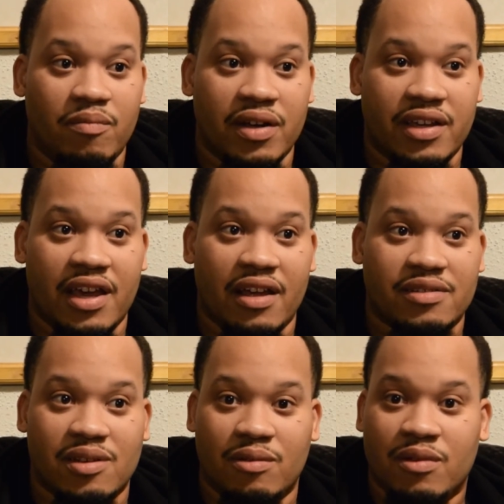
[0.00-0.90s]
But
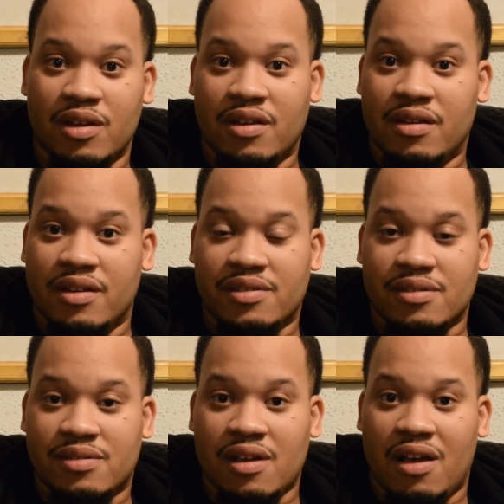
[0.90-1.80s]
yeah, so
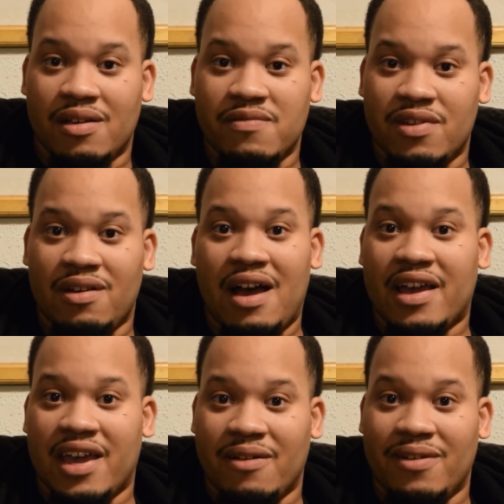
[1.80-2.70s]
this is a song, even though
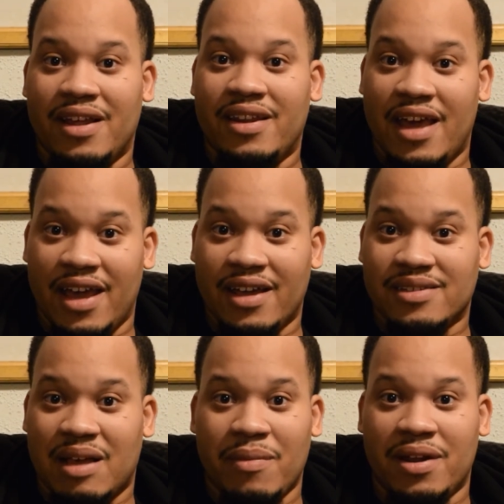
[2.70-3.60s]
I can't really
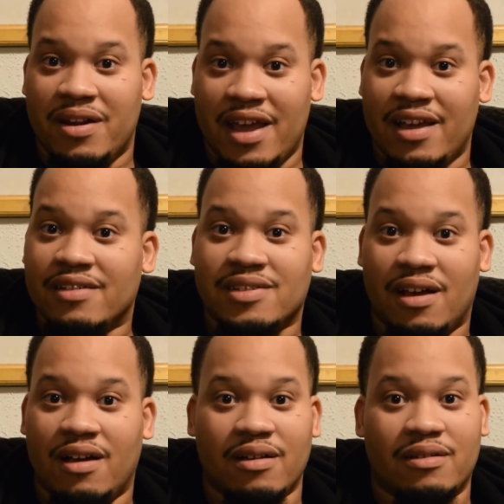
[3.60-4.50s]
dance, I made a dance
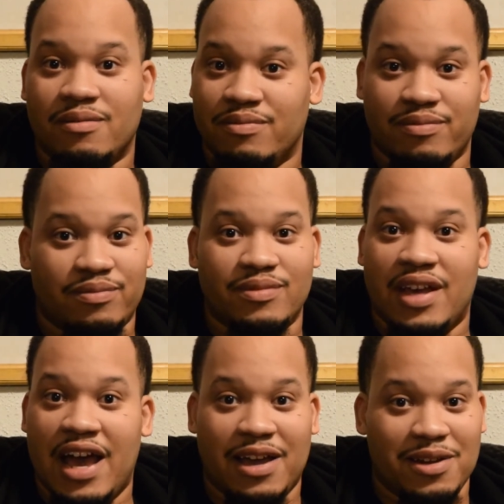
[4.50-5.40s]
song.
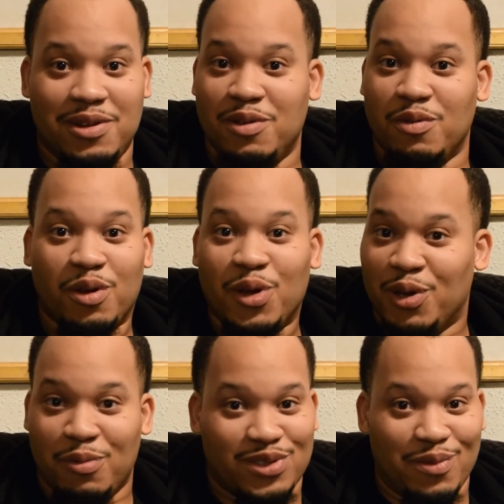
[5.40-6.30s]
Guy can do
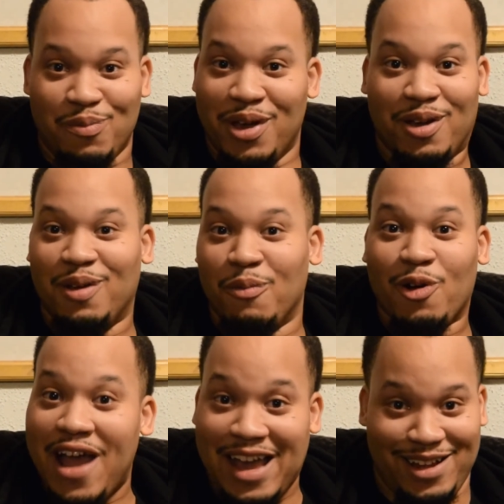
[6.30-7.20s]
some
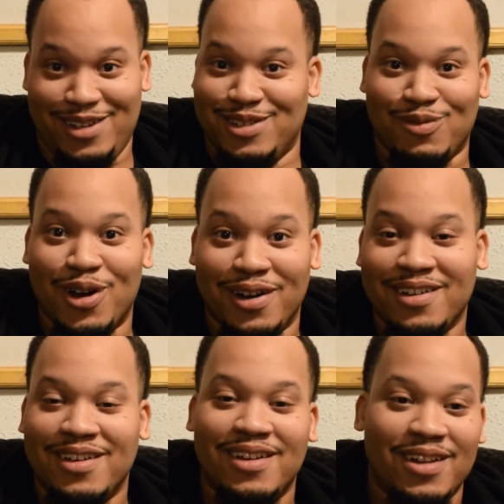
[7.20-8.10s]
miraculous work.